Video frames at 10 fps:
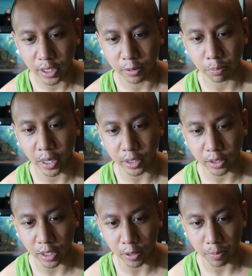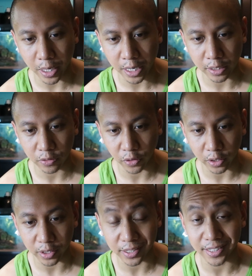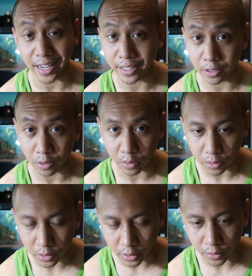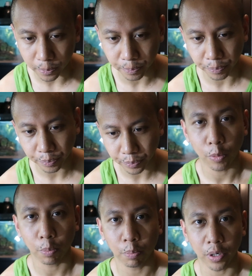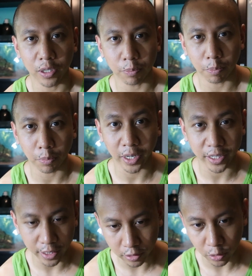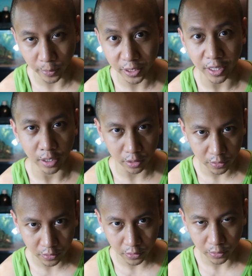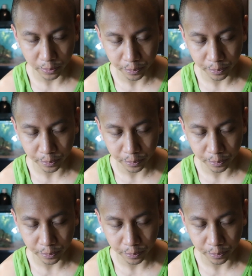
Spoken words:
it might come as very sad news, but my announcement is...